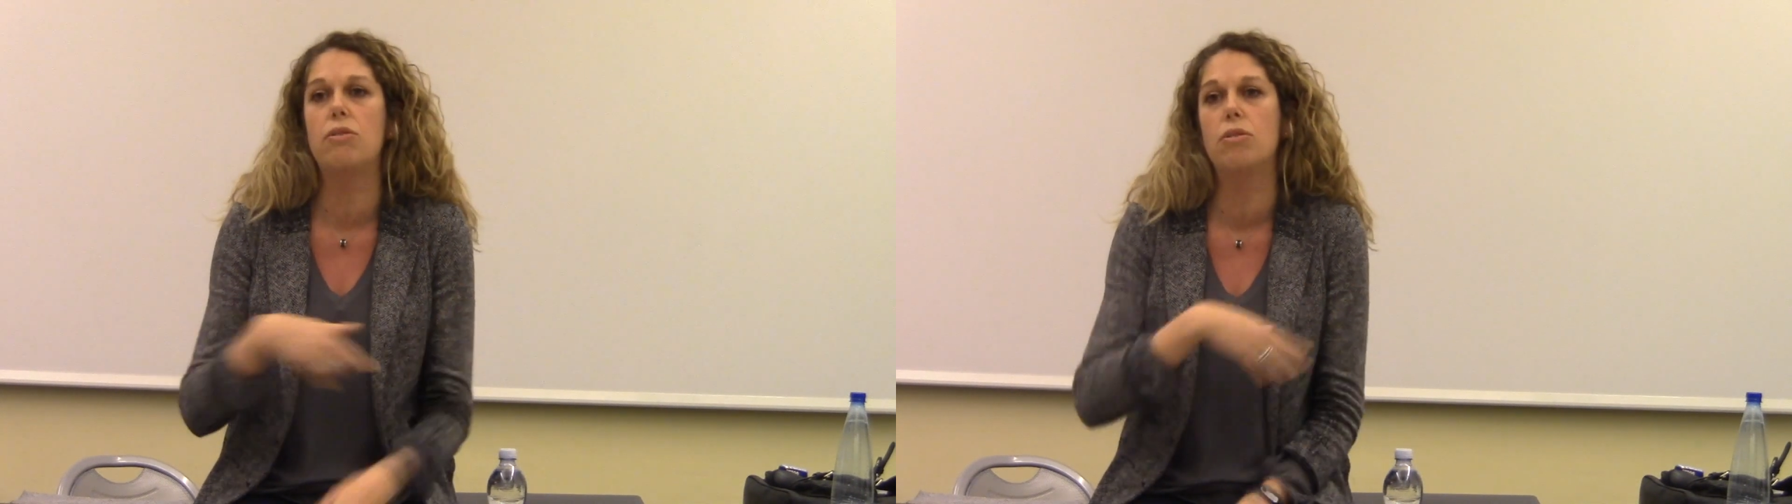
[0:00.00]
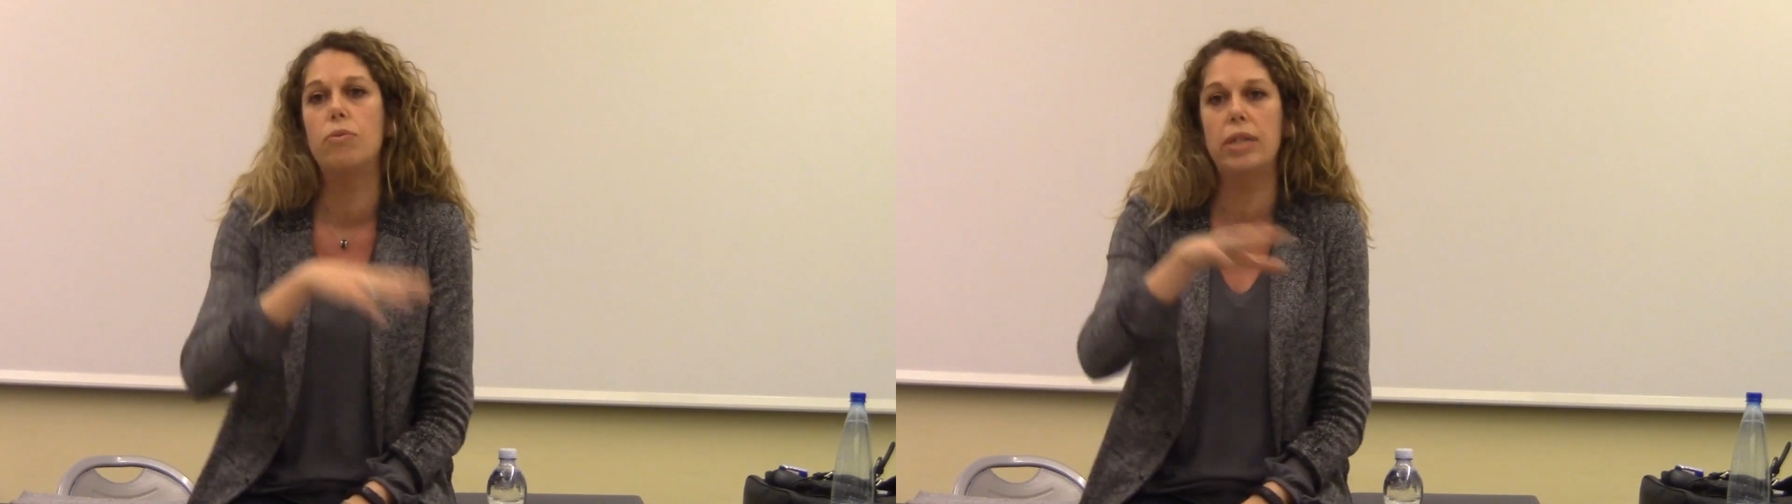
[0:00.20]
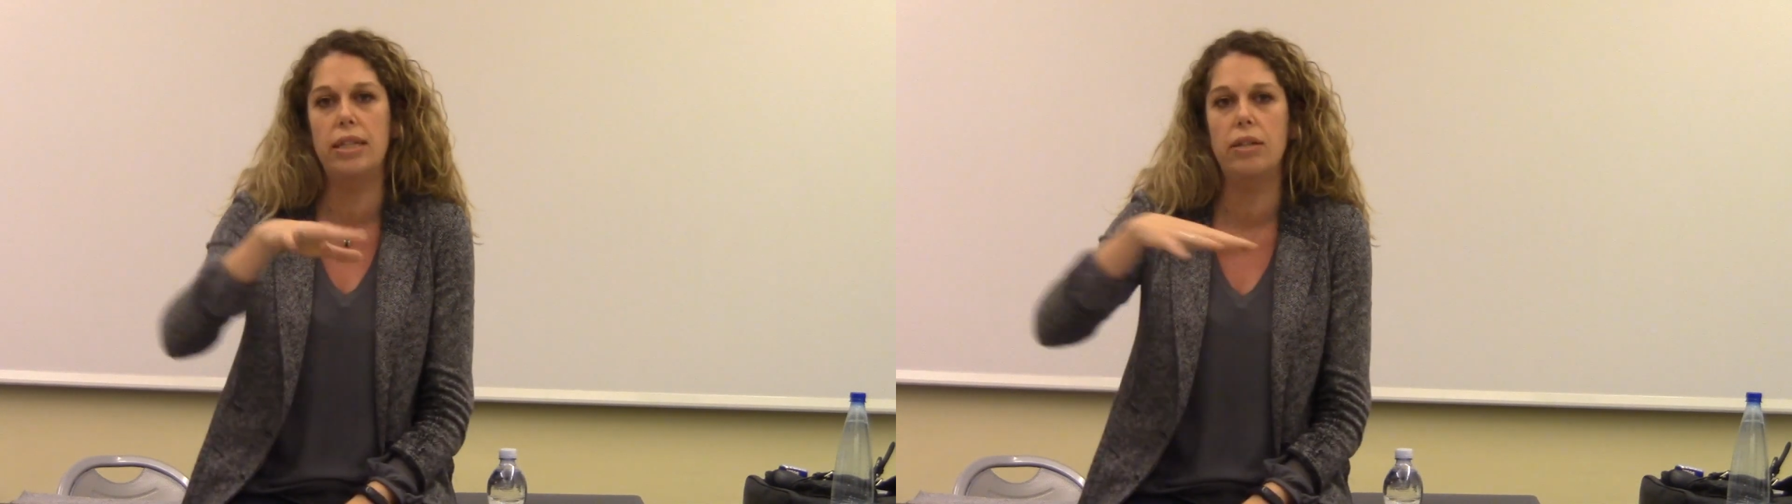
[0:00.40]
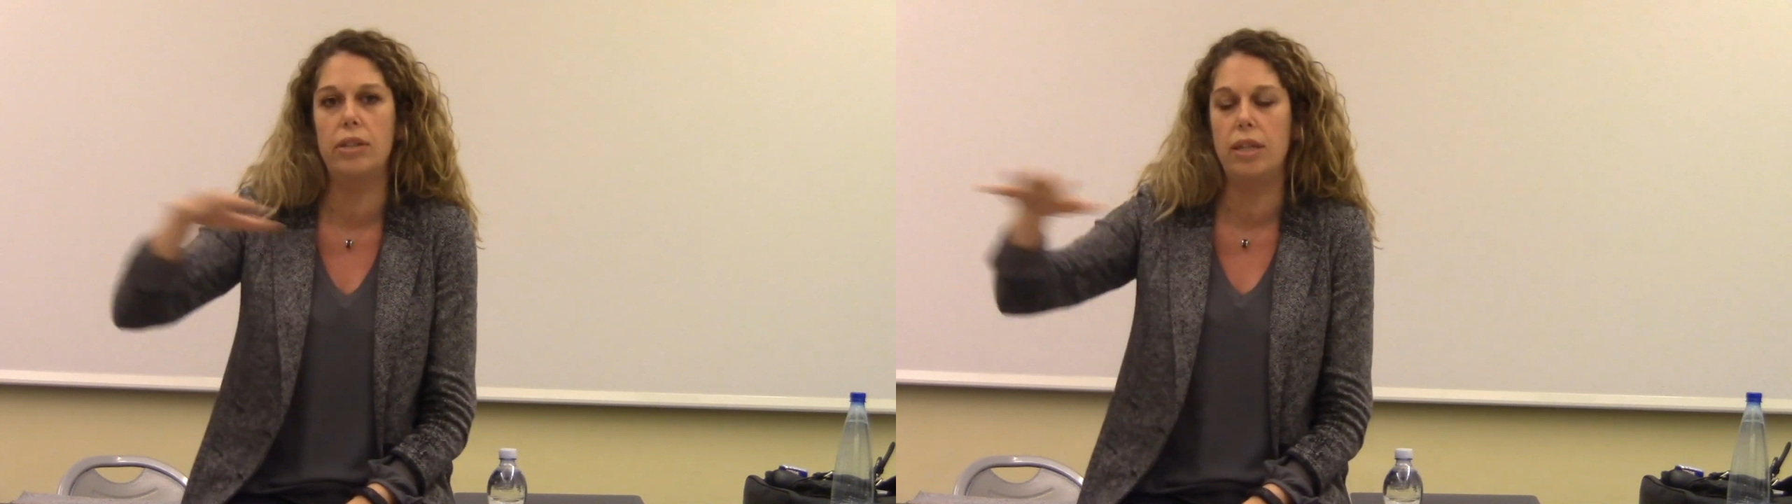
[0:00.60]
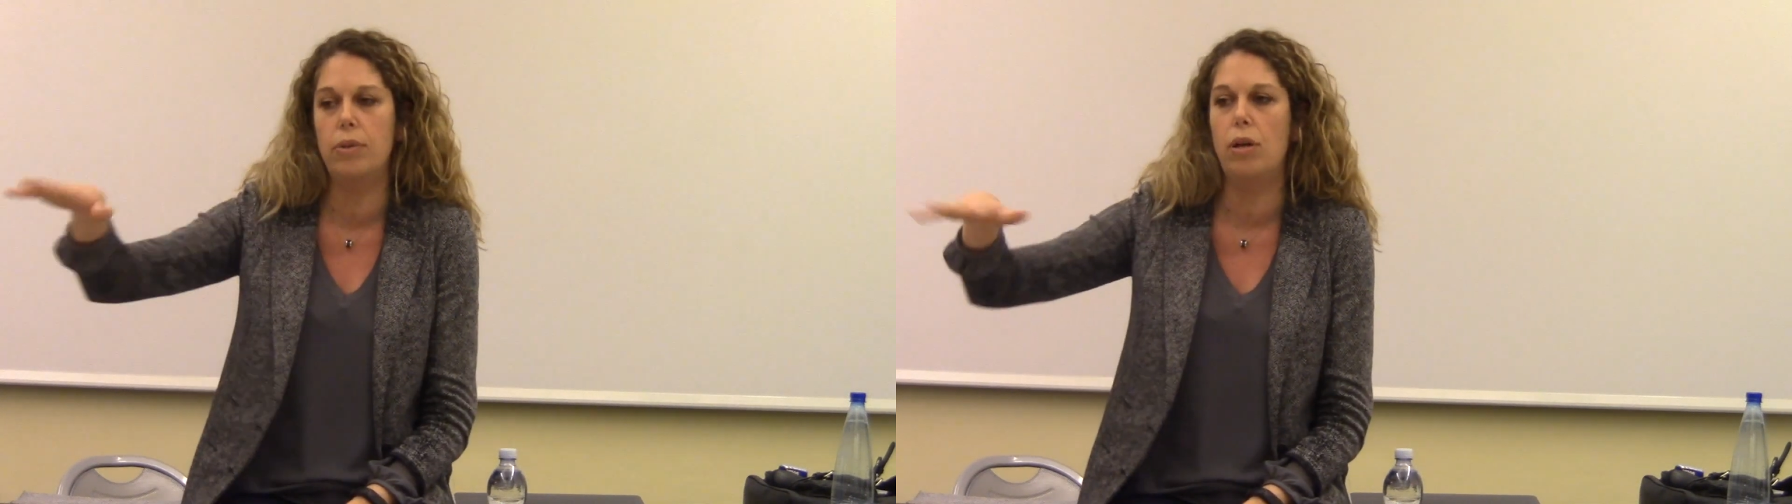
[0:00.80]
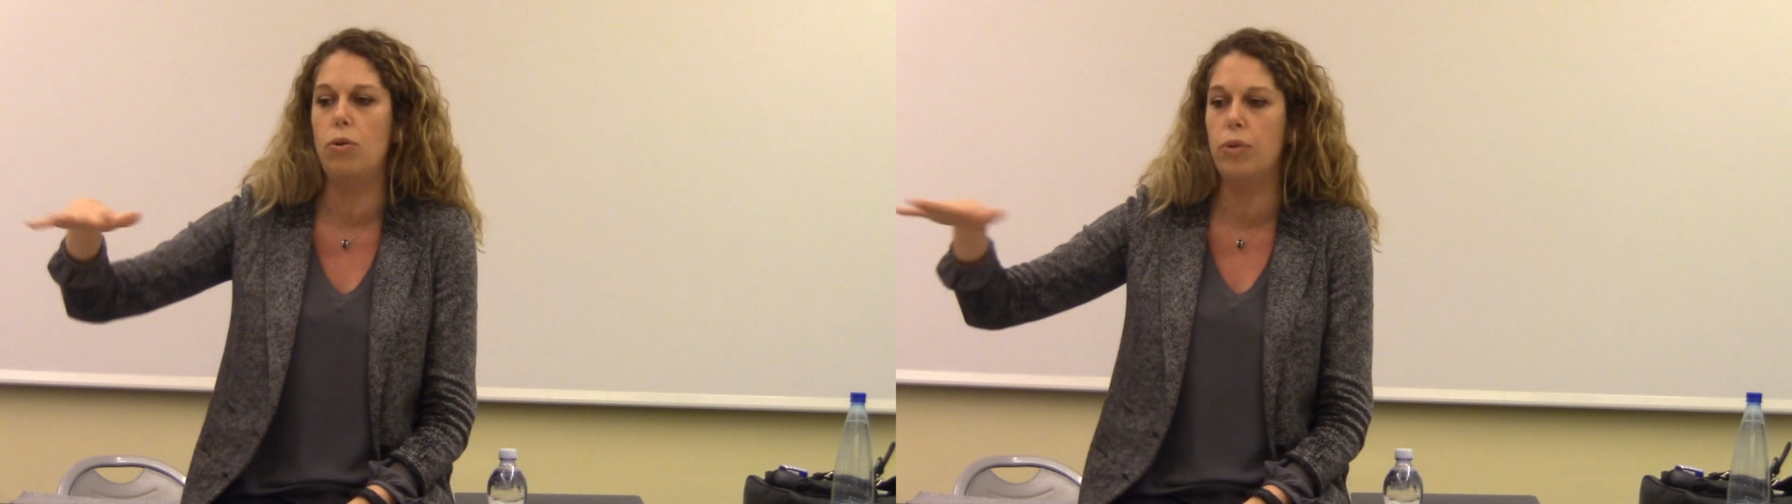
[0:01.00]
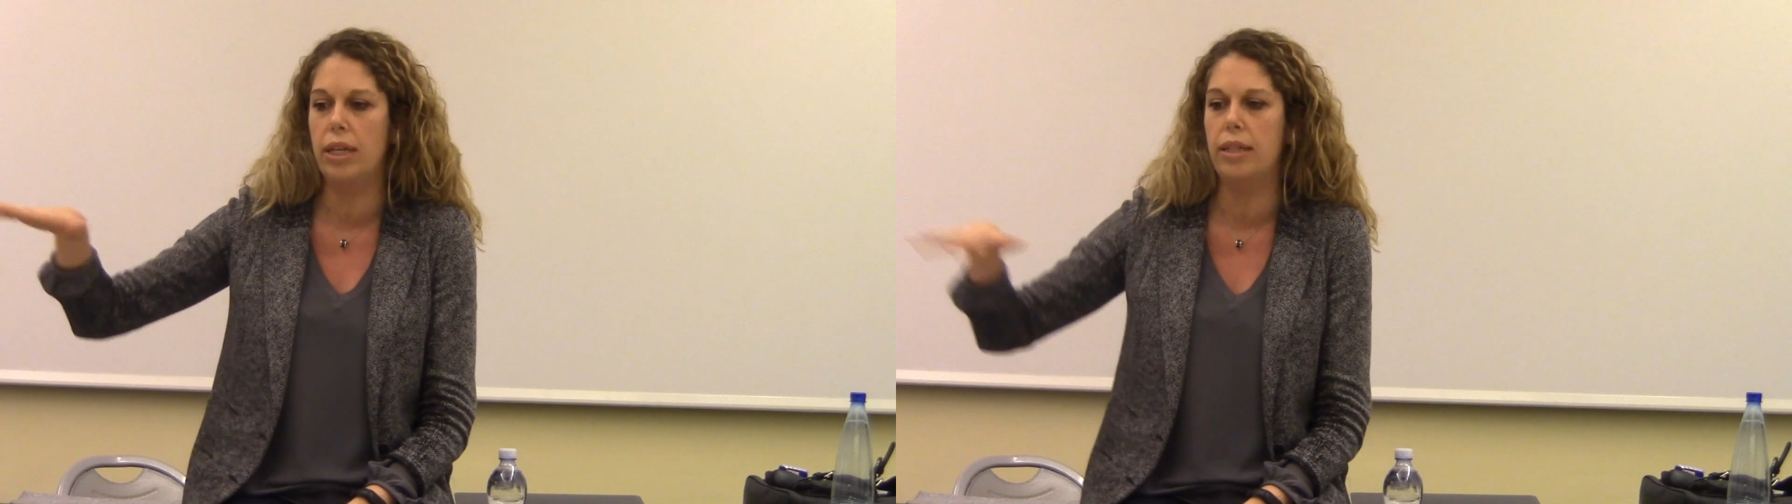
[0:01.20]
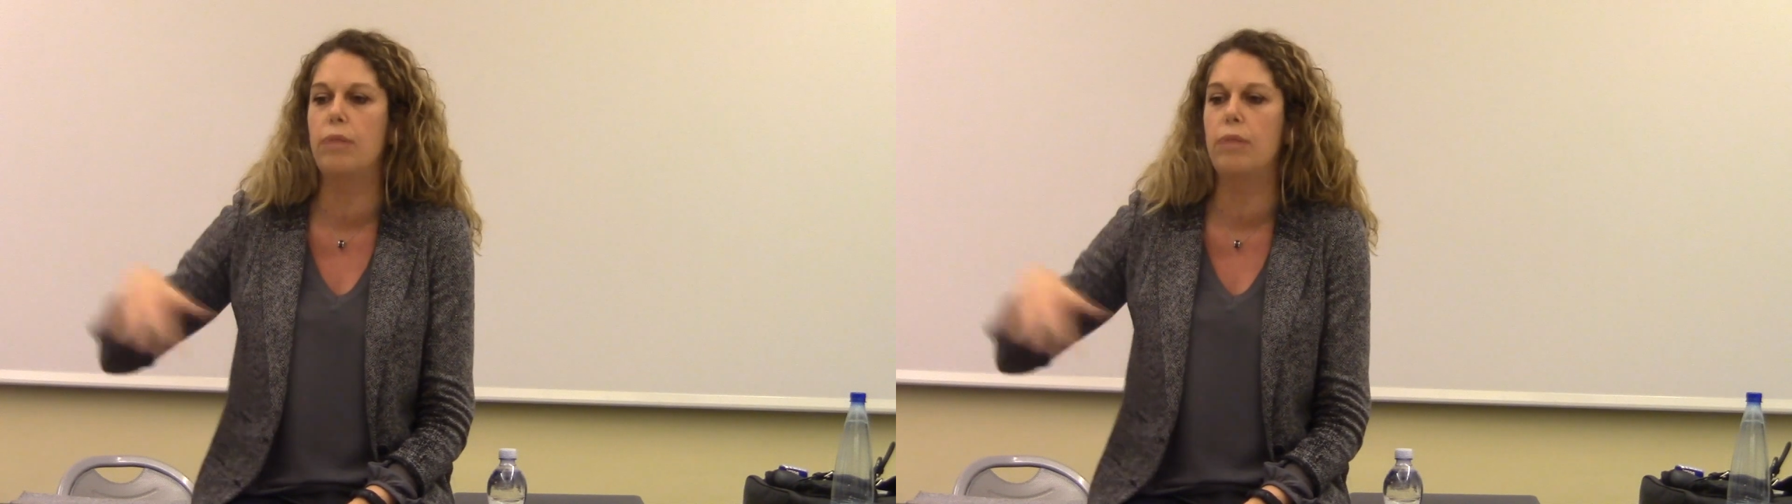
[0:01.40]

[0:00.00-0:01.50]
So where they were looking,